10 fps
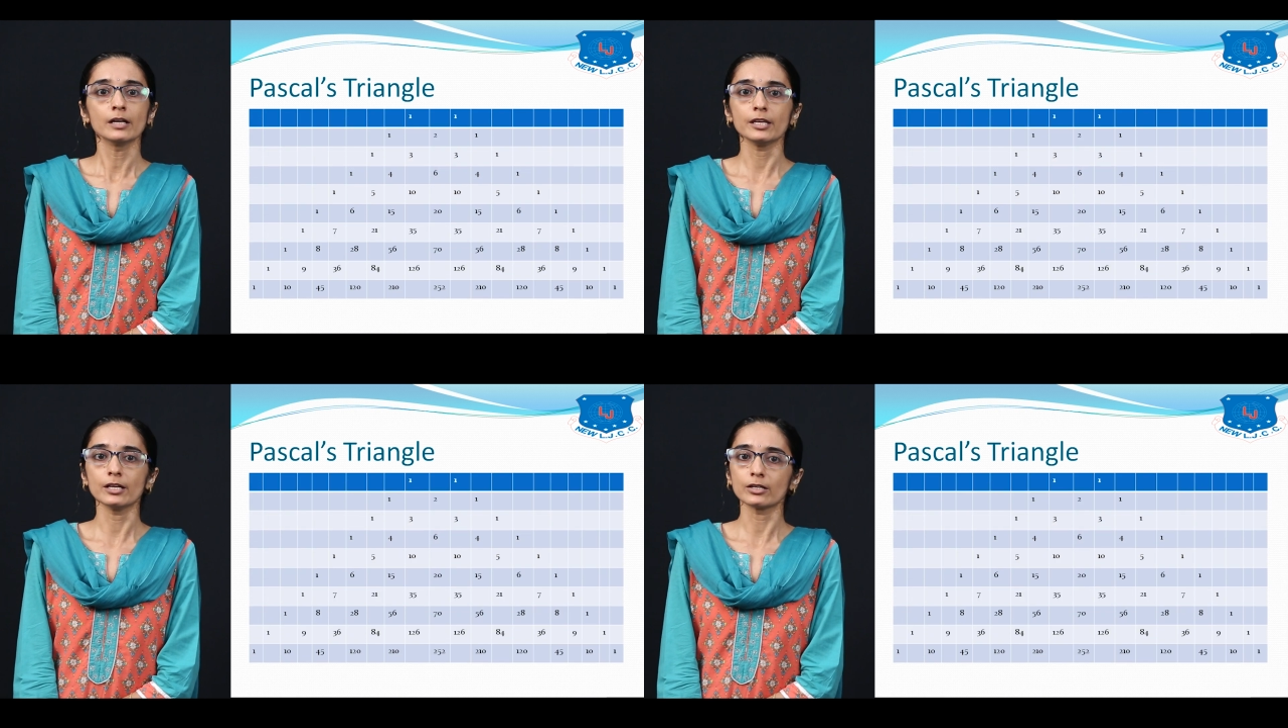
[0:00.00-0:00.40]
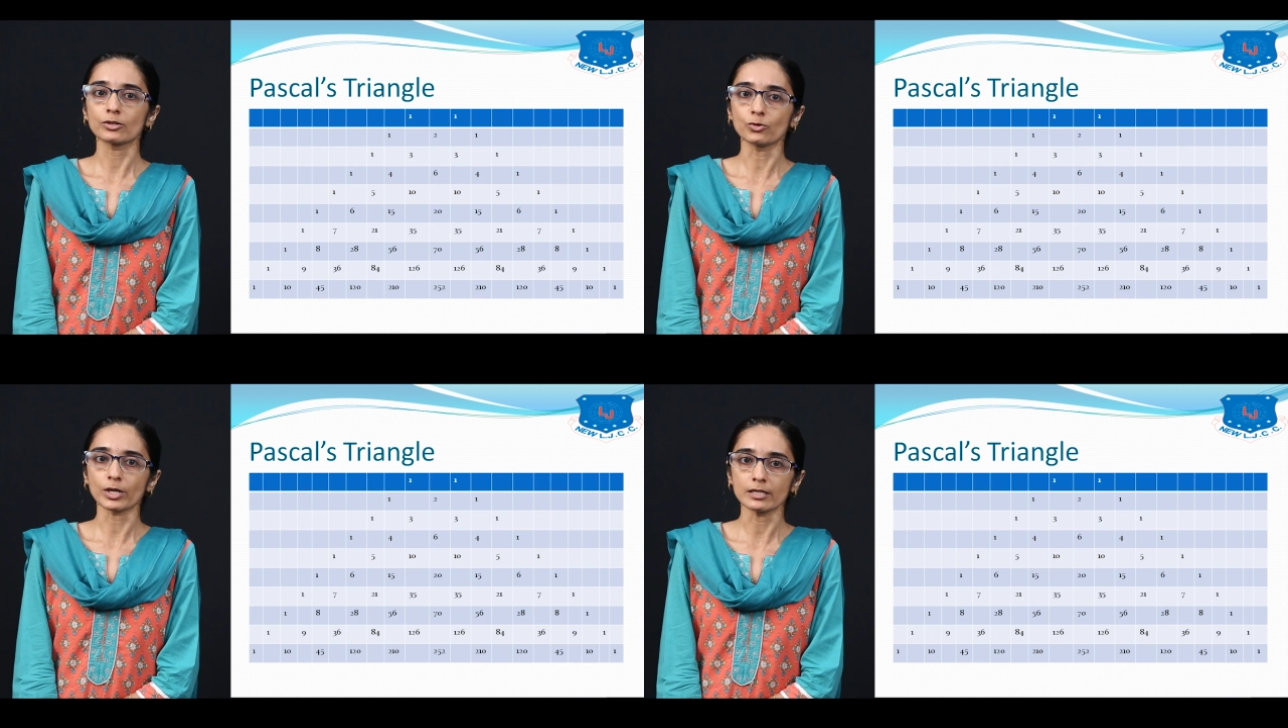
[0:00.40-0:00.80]
Here
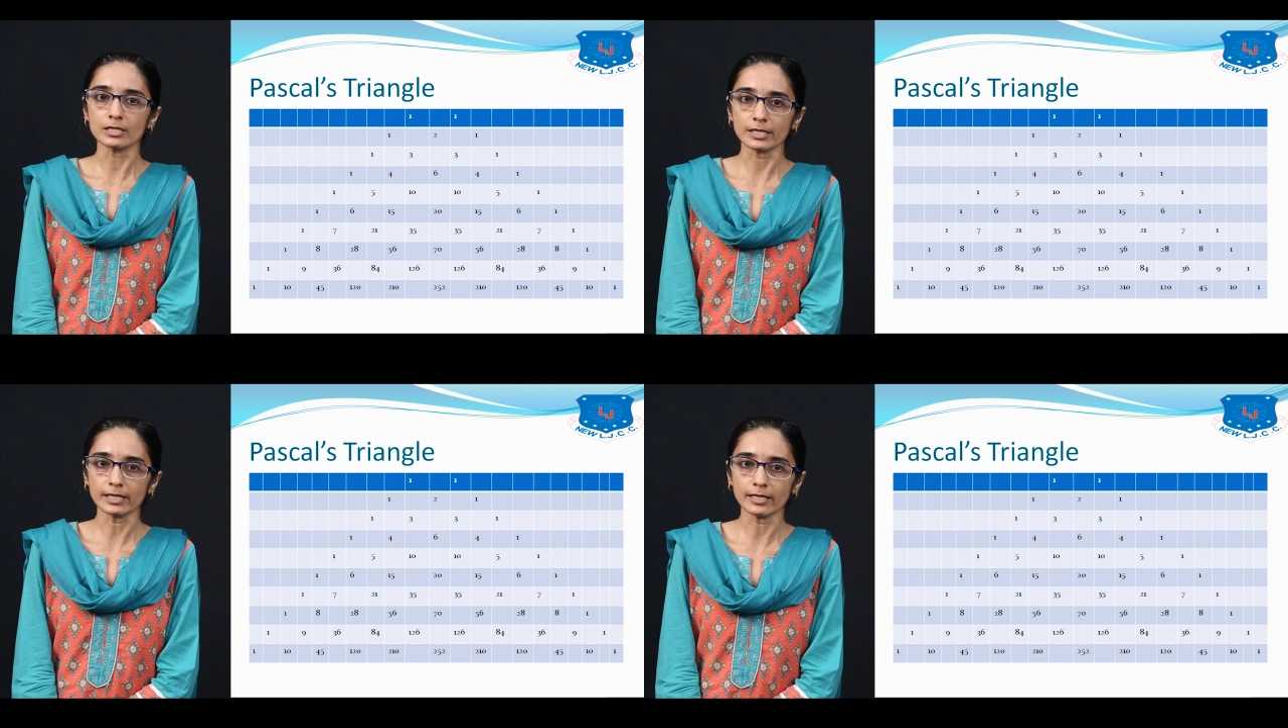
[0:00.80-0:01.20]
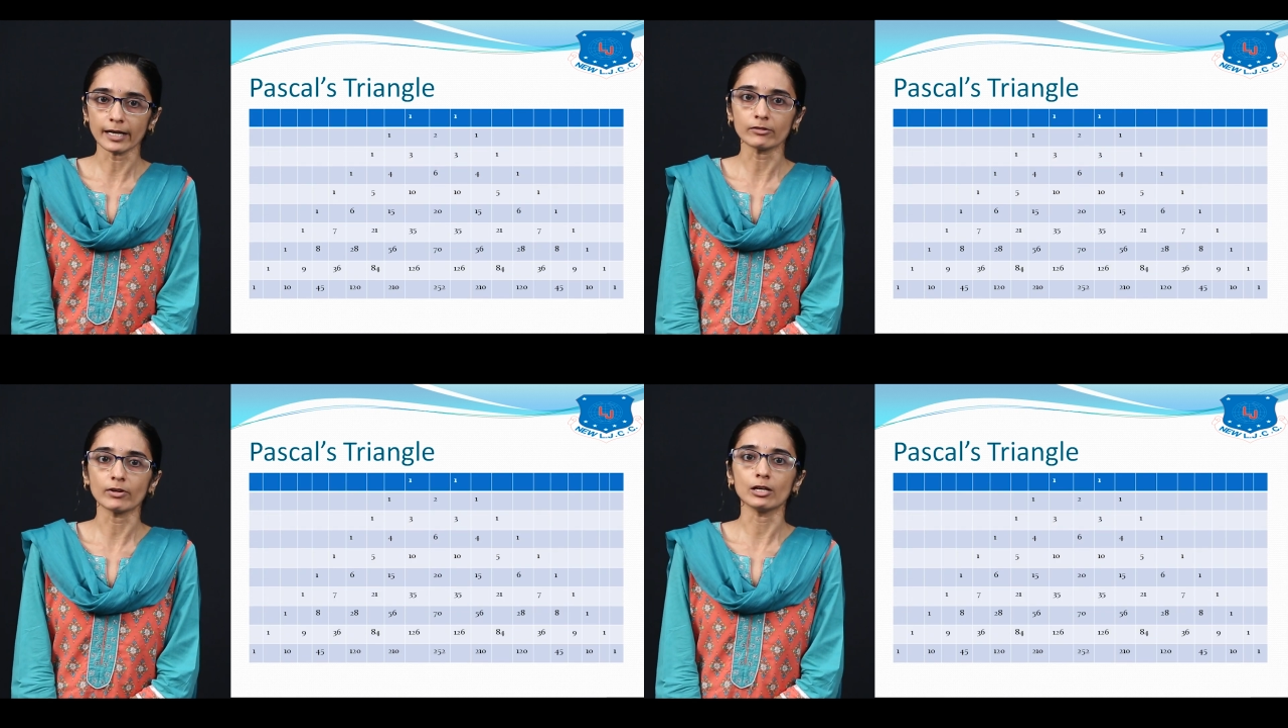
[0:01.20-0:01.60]
you can see
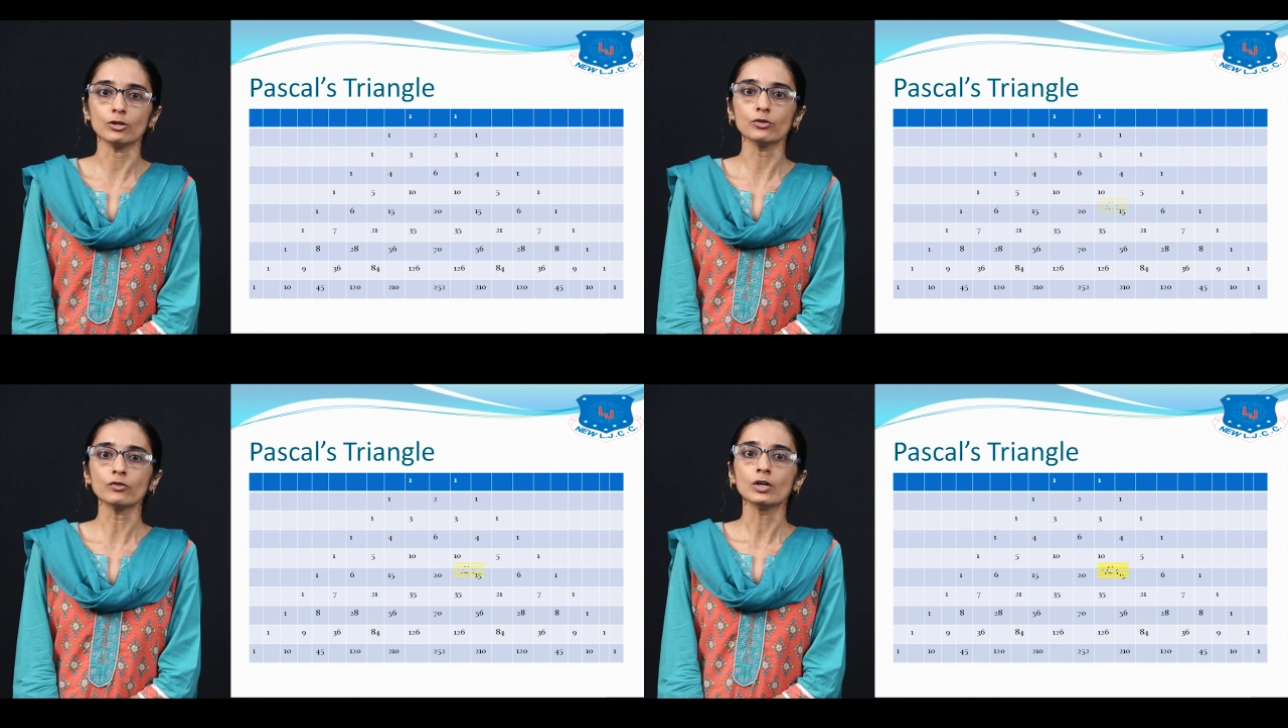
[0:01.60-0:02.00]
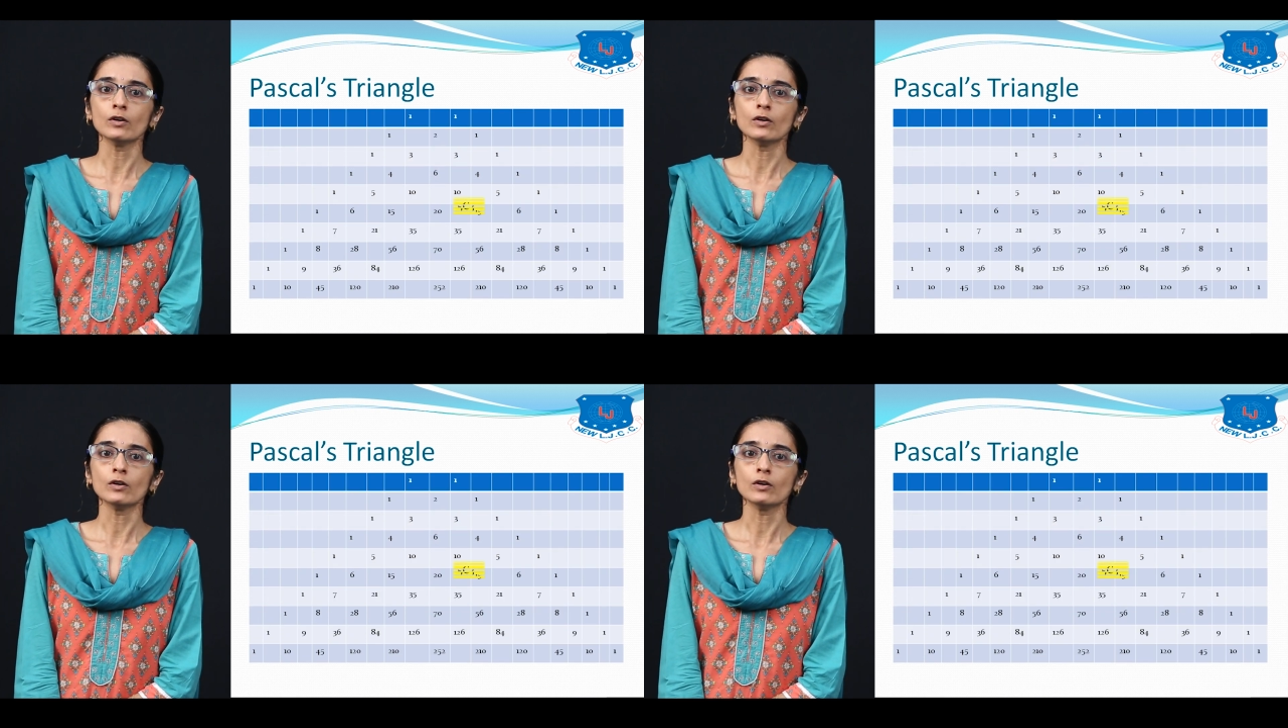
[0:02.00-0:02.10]
that value